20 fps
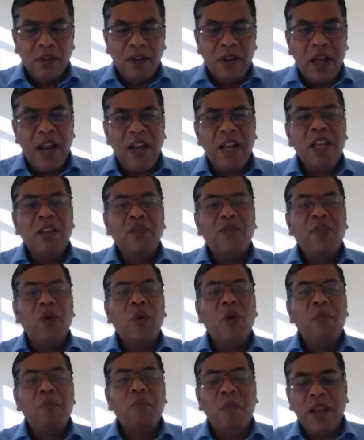Daniel, if you
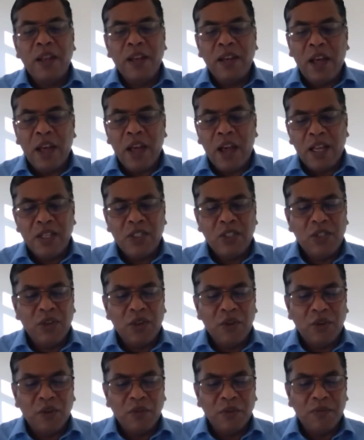don't mind, I ask
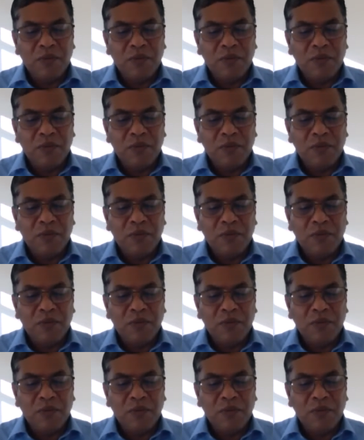you,